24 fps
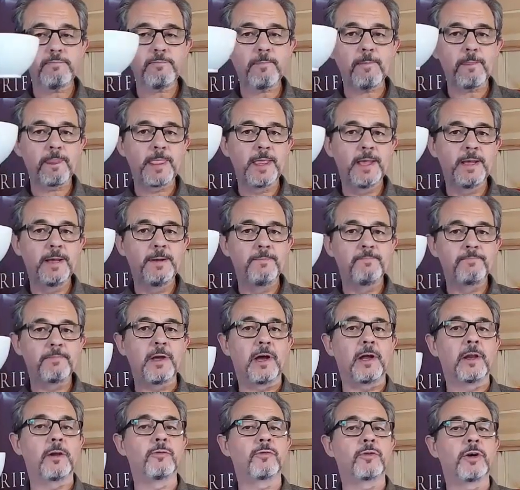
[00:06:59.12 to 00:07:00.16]

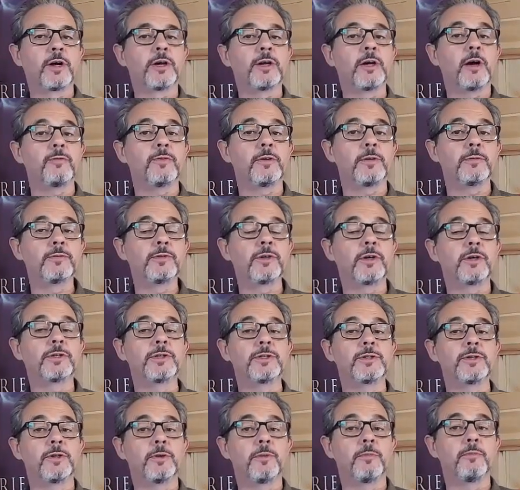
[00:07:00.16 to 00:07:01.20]
I love great coffee. Talk to
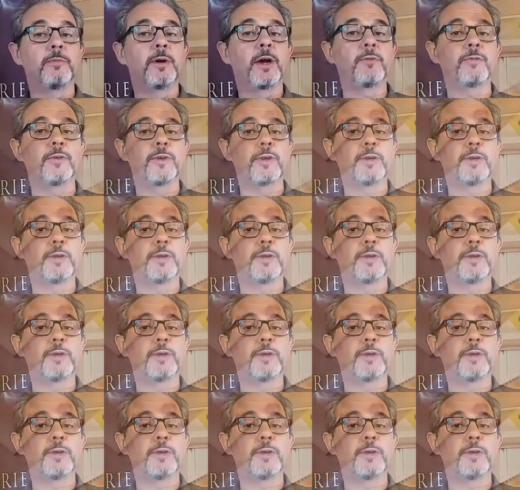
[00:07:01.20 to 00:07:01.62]
you soon. Bye for